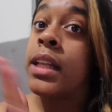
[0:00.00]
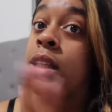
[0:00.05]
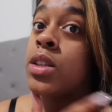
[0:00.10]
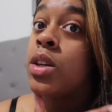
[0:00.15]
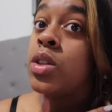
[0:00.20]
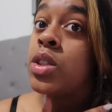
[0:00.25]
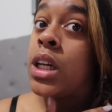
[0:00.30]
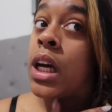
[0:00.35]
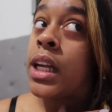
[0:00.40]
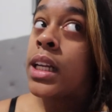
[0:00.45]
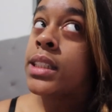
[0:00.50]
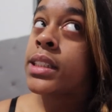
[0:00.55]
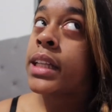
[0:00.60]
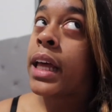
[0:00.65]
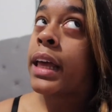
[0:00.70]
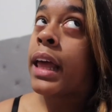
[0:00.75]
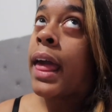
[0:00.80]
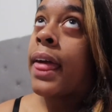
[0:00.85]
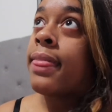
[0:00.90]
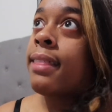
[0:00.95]
told y'all this
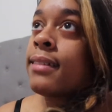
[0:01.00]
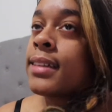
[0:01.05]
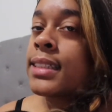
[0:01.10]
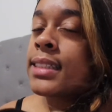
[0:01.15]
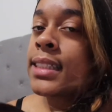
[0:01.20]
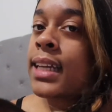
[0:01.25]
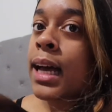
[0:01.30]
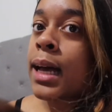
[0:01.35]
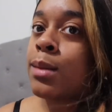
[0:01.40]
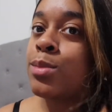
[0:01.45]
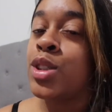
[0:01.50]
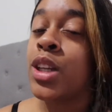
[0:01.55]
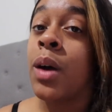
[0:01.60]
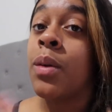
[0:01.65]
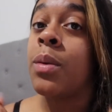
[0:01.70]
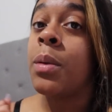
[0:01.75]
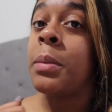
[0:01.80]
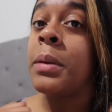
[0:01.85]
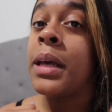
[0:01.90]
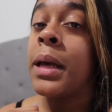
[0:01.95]
like 13 times. Y'all
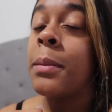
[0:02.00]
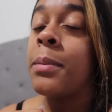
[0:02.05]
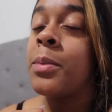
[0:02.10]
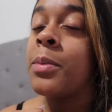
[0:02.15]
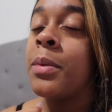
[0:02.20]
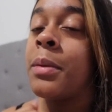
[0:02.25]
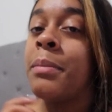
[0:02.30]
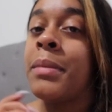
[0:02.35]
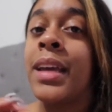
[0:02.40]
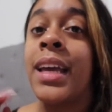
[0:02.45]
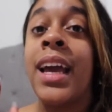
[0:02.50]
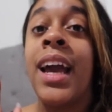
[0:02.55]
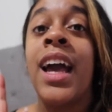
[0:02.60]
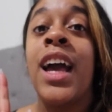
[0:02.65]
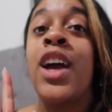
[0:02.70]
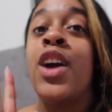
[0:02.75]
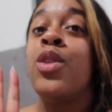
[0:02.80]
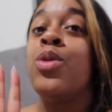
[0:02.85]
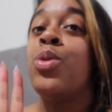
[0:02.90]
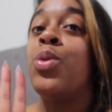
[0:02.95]
will be coming with me
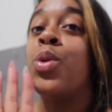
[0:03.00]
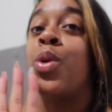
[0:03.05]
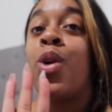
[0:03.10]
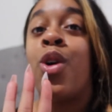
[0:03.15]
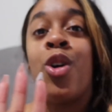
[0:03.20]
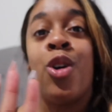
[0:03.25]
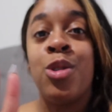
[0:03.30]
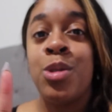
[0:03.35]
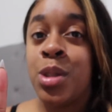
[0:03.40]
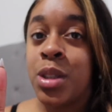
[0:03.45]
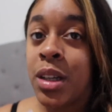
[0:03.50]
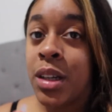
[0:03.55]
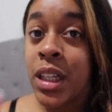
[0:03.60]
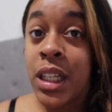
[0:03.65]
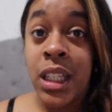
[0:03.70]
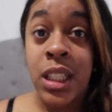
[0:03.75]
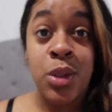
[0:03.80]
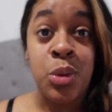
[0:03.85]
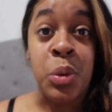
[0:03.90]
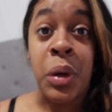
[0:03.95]
through the whole
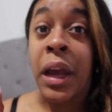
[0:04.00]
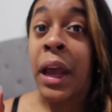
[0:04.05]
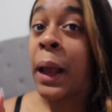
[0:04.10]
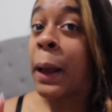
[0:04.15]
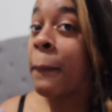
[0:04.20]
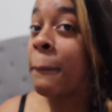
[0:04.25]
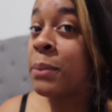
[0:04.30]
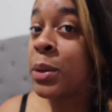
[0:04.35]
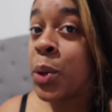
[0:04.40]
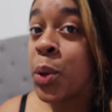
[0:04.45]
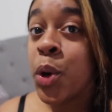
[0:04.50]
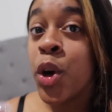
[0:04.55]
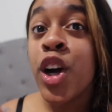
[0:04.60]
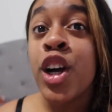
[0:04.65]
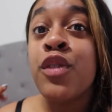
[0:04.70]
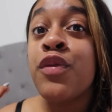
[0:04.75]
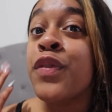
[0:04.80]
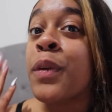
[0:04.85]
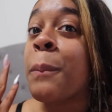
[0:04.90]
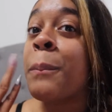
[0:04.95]
journey, through the
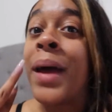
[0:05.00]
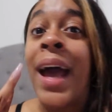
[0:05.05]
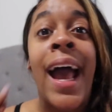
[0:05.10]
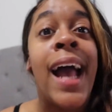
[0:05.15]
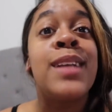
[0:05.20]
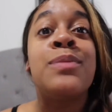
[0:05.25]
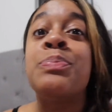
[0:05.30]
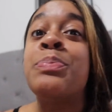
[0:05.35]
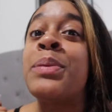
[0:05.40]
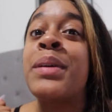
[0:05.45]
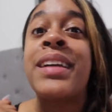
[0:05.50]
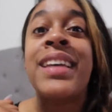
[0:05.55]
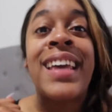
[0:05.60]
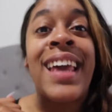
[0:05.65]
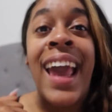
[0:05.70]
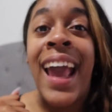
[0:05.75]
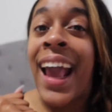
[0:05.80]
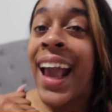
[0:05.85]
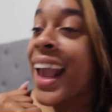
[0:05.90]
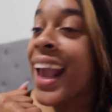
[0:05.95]
airport, for passport, getting